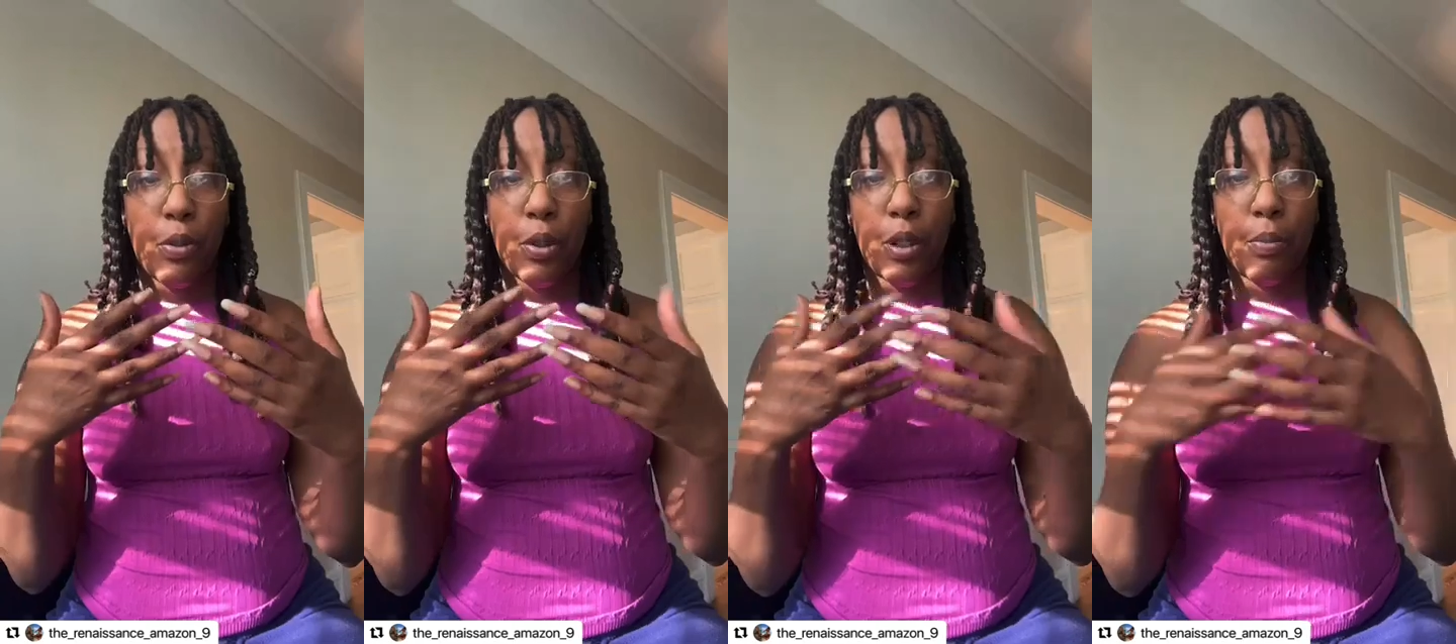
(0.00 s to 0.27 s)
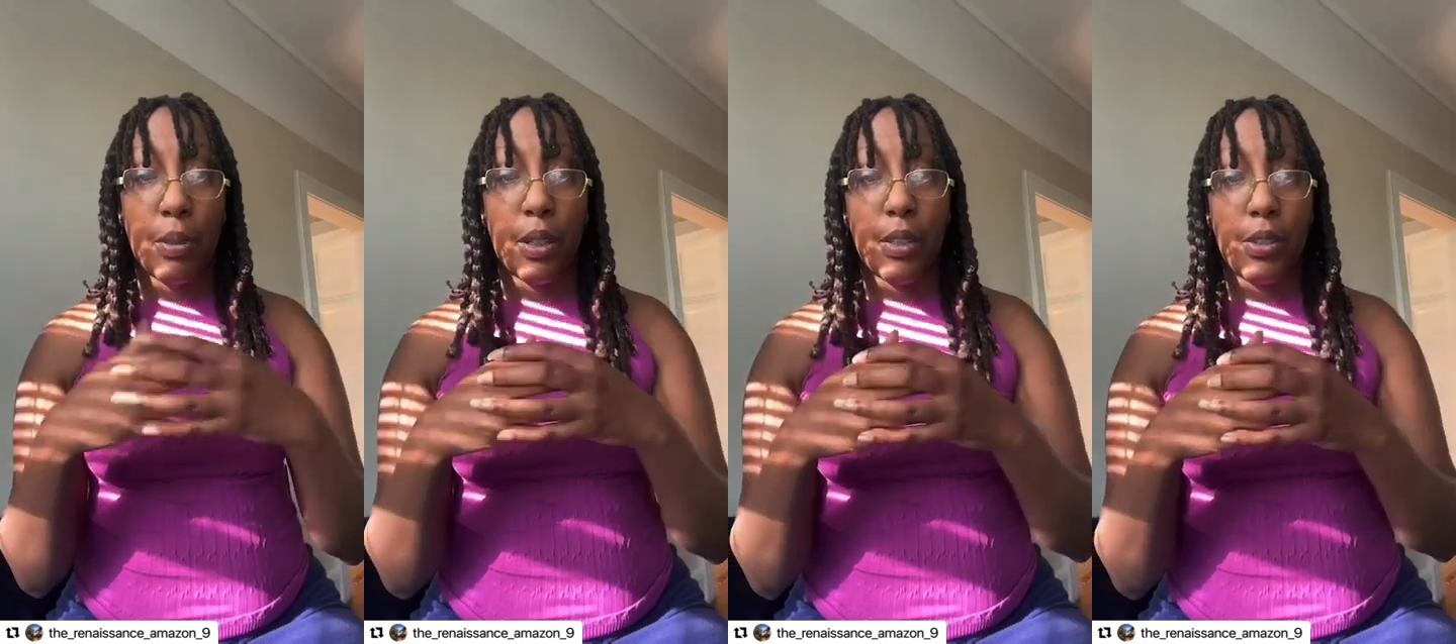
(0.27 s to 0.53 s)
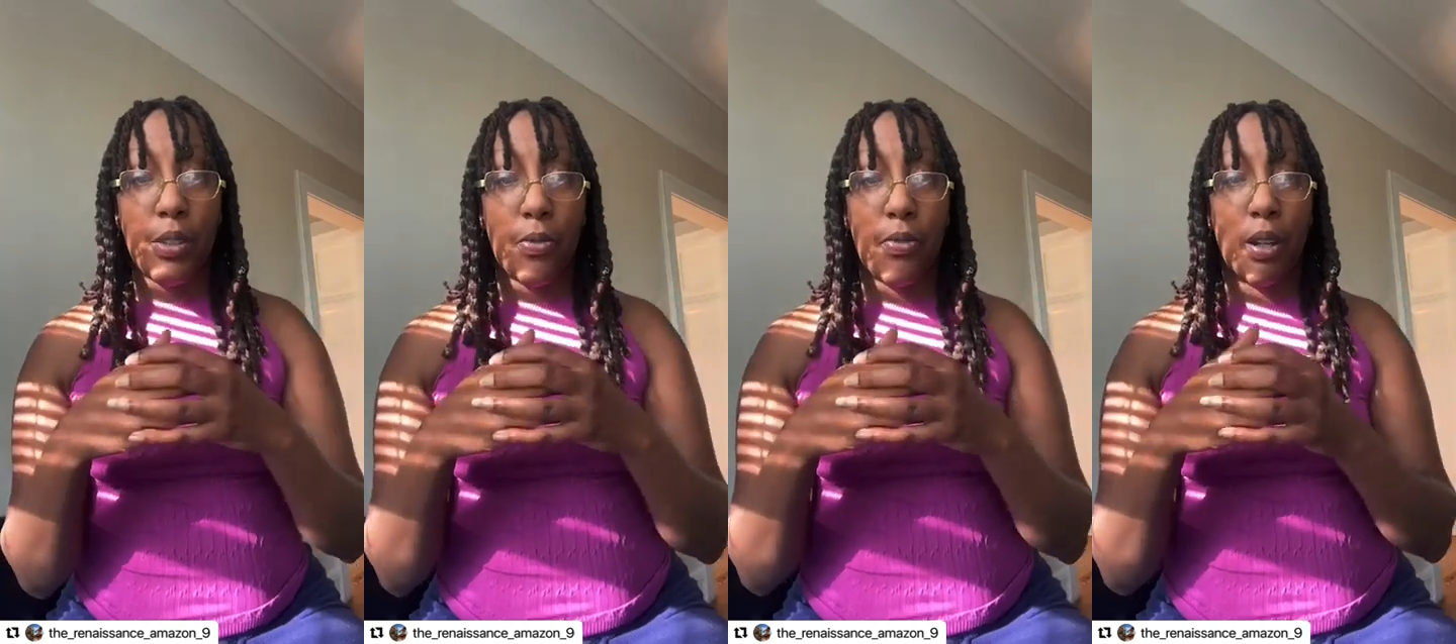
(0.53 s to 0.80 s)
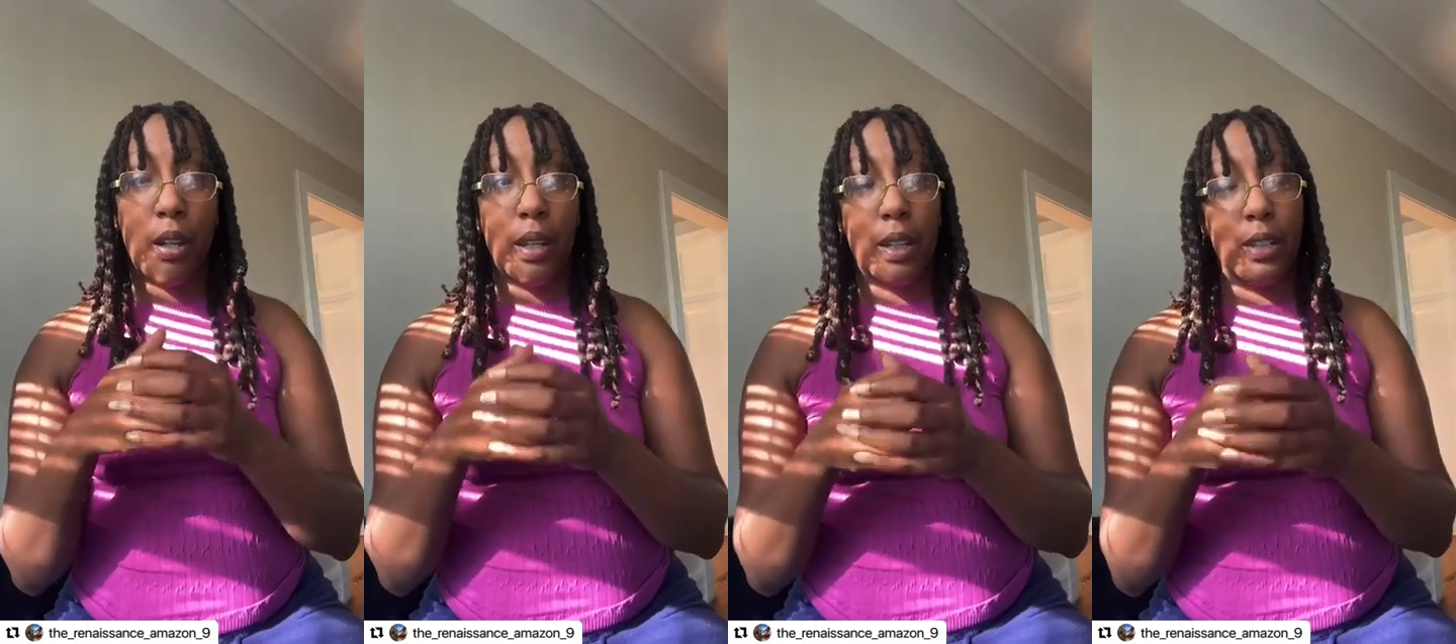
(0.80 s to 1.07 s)
for it because he
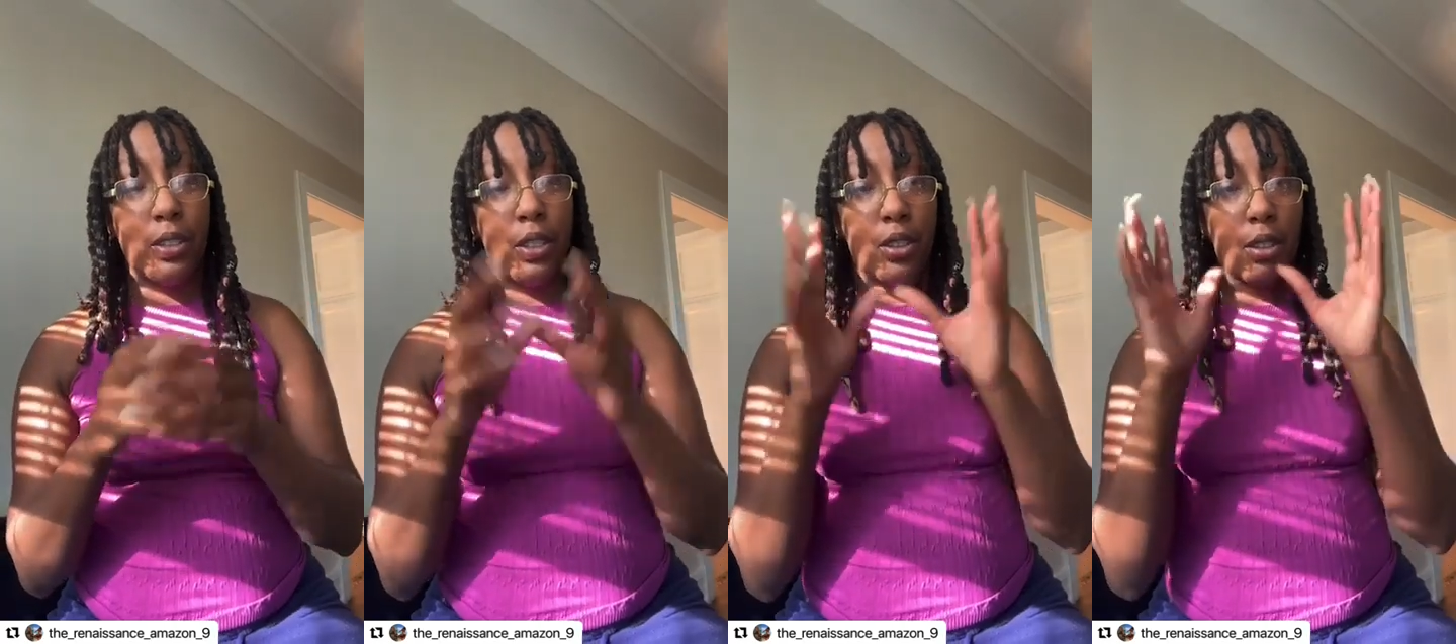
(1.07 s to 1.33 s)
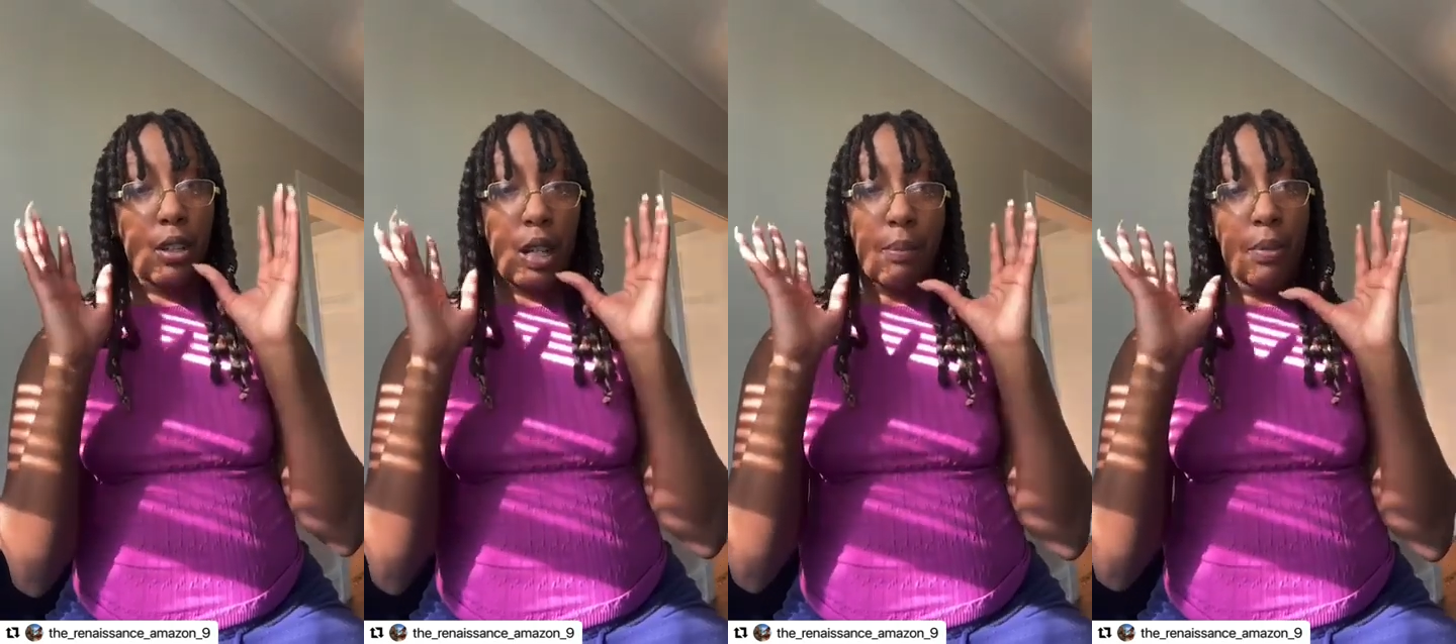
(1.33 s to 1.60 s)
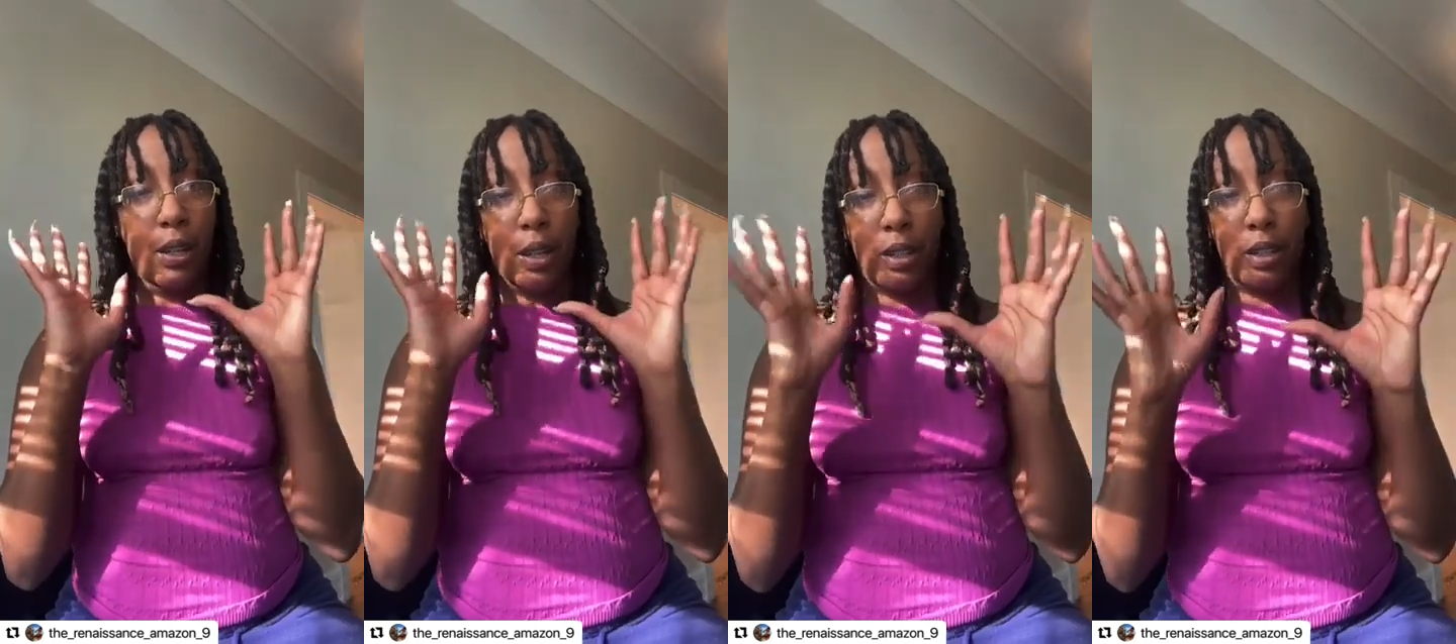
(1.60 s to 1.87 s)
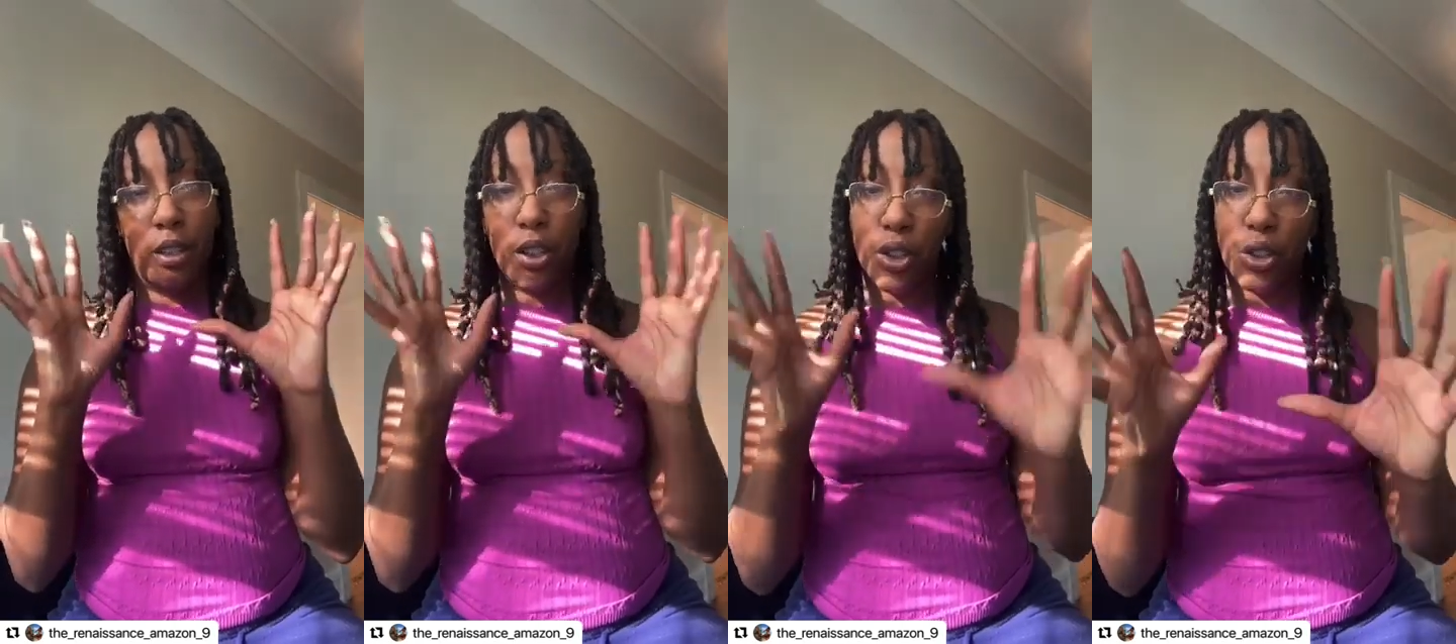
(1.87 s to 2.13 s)
felt like it's such a
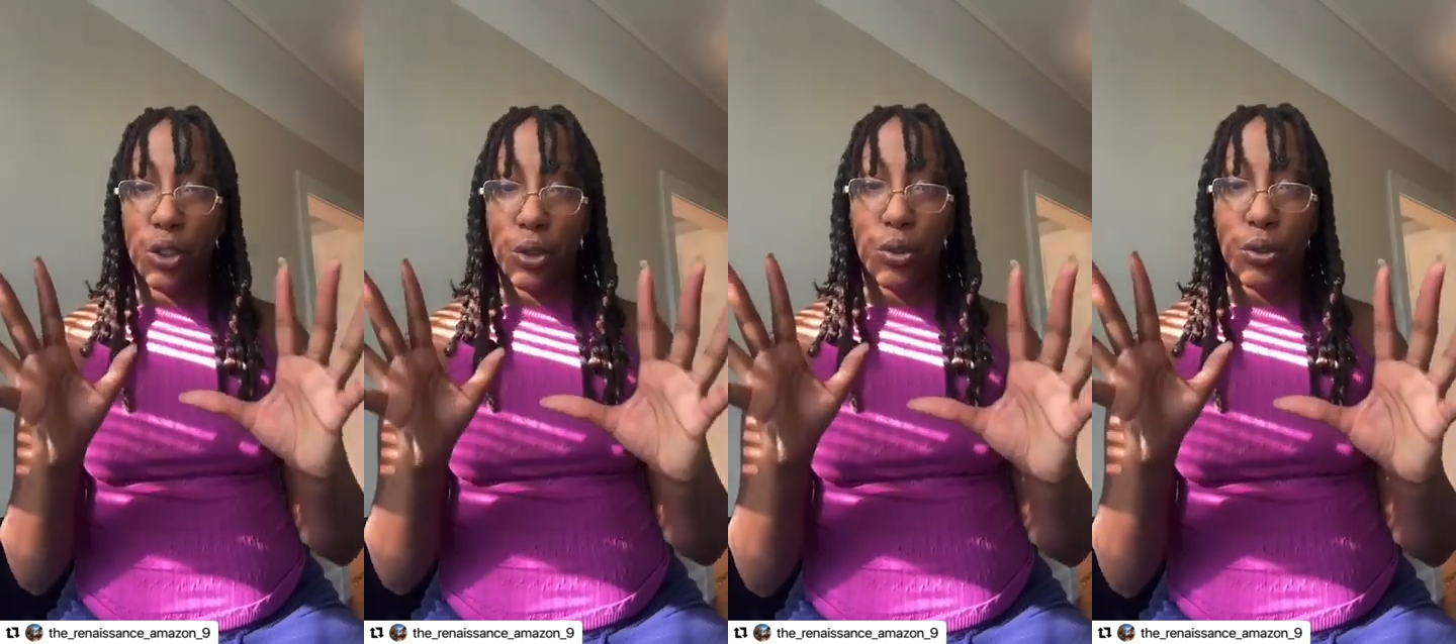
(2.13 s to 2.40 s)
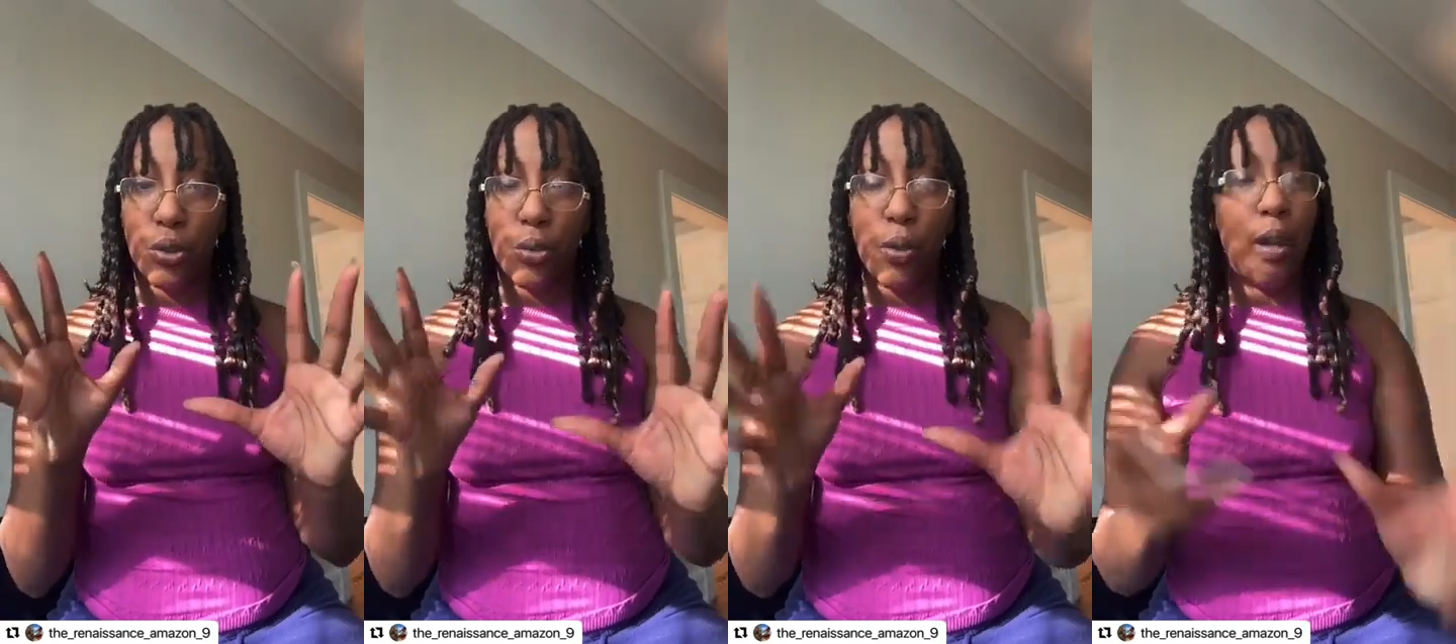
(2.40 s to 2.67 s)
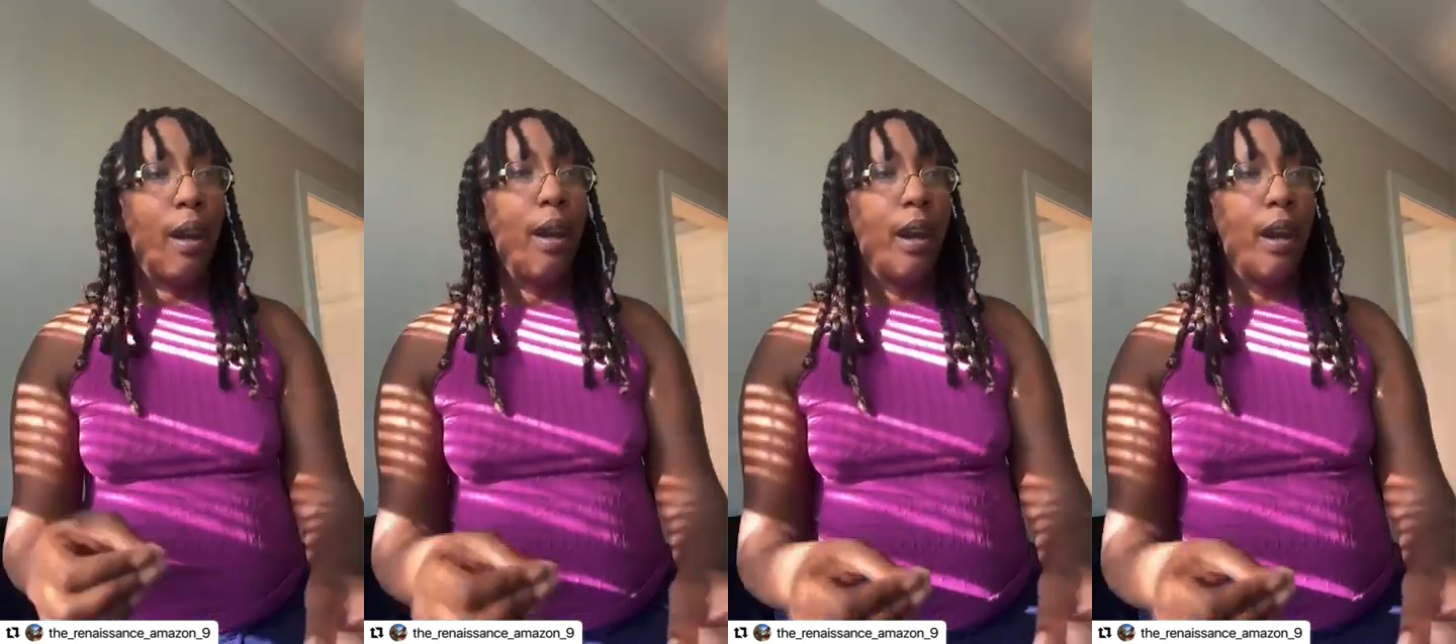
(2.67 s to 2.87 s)
complicated issue.